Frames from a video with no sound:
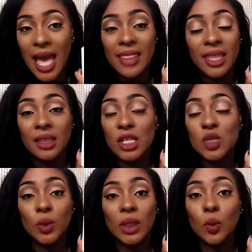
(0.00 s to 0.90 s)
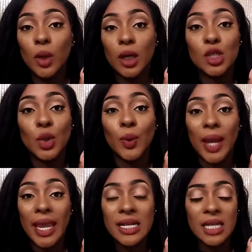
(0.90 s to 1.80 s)
I think this really works
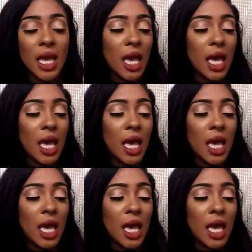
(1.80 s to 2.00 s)
great.